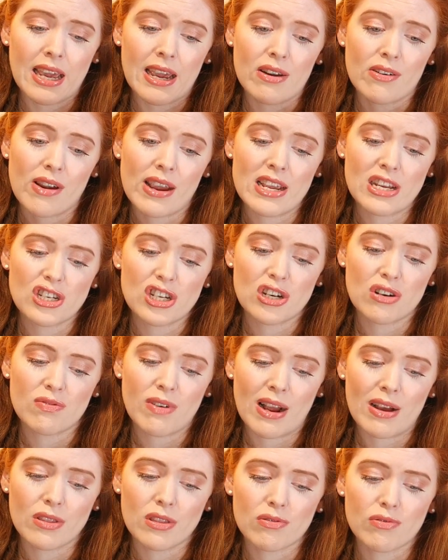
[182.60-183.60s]
aeration
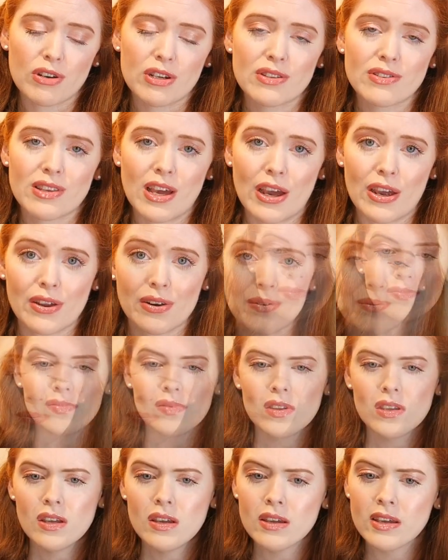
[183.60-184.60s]
around the root zone.
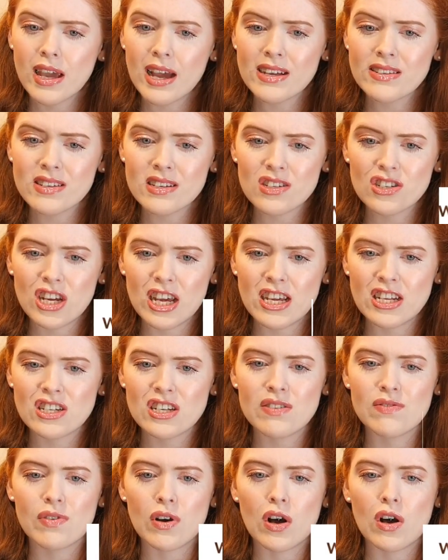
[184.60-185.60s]
Gas exchange
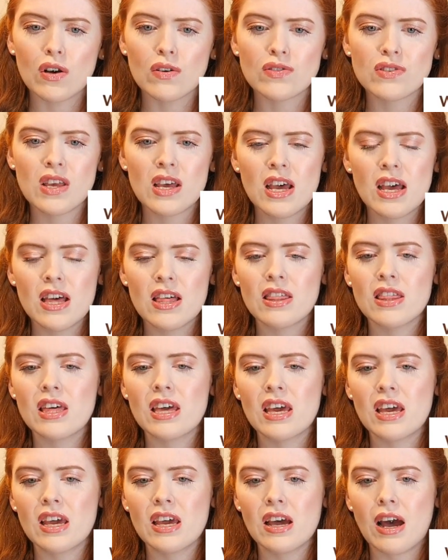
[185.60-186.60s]
involves
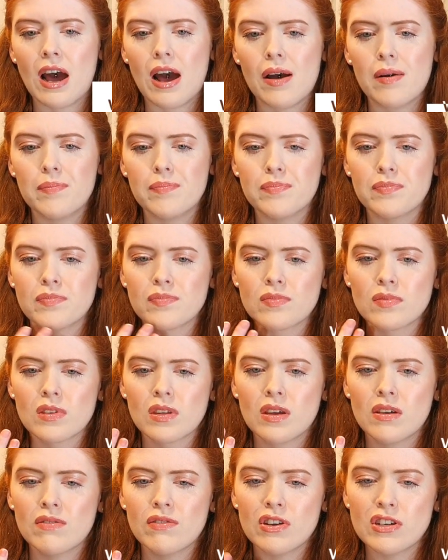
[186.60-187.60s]
the
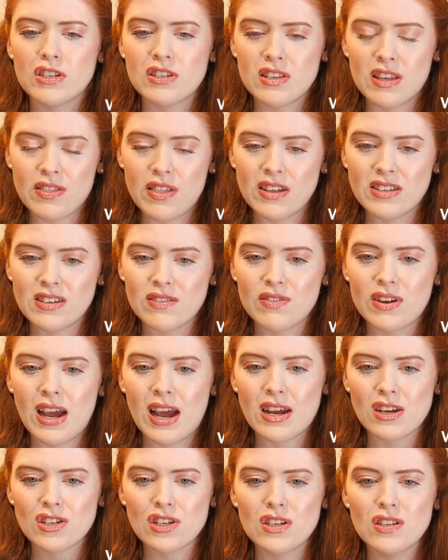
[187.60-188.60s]
photosynthetic
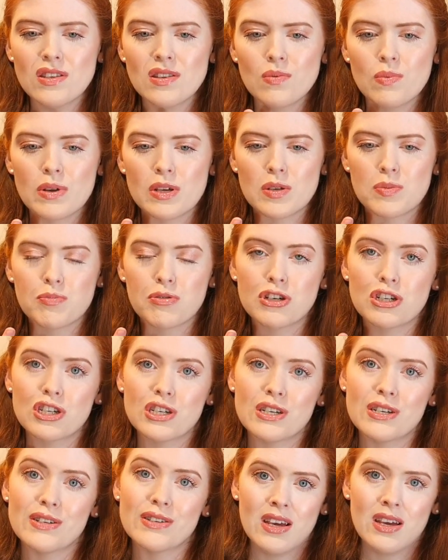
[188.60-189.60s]
reactions, which
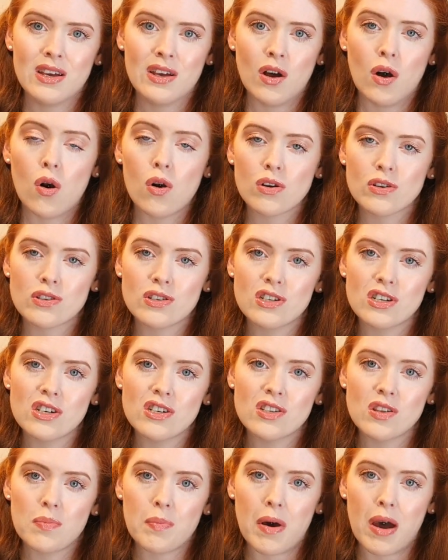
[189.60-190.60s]
produce oxygen
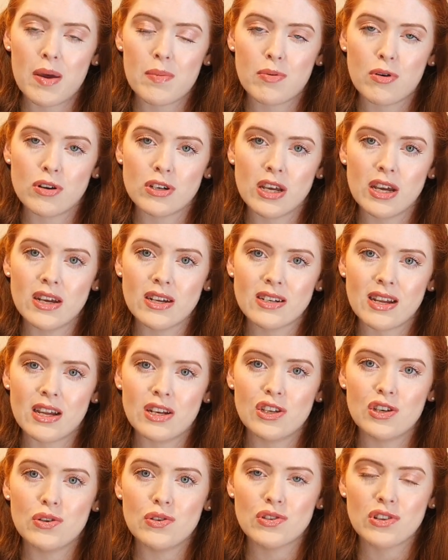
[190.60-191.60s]
as a byproduct
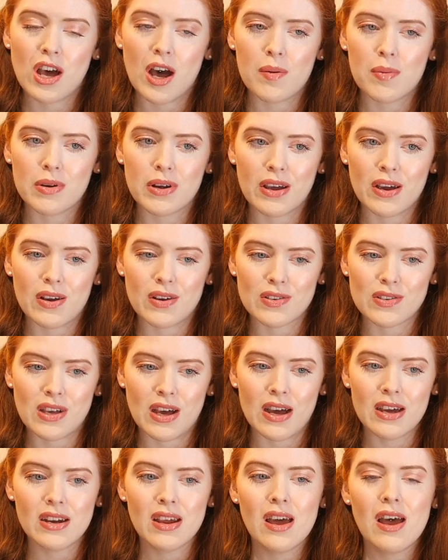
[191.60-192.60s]
and use carbon
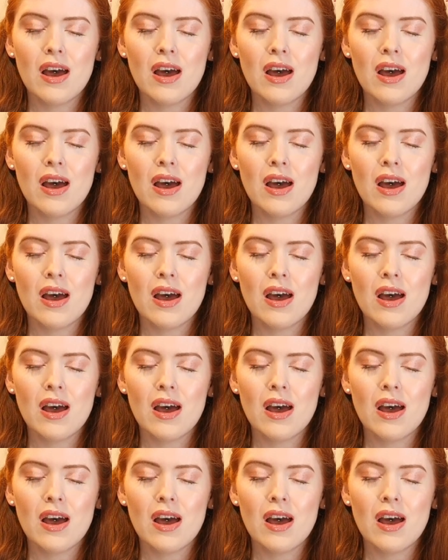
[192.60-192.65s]
dioxide,